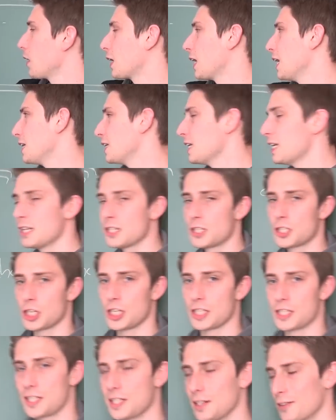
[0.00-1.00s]
Okay, then it's
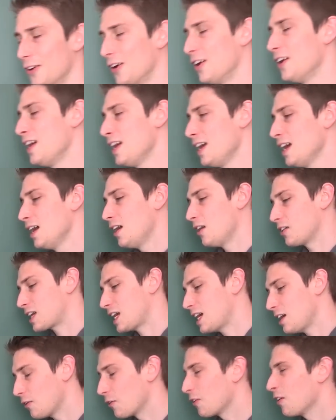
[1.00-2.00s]
just zero.
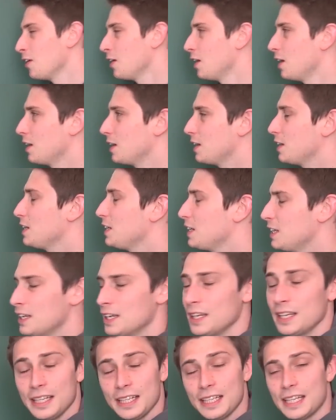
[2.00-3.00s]
Okay,
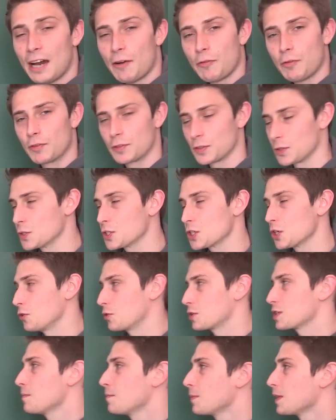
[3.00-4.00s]
enough with those
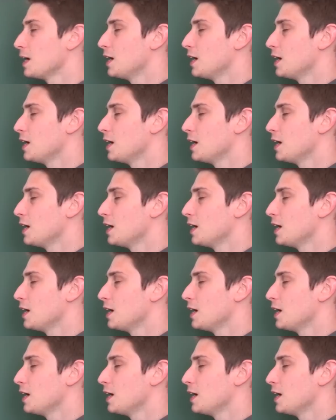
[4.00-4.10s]
jokes.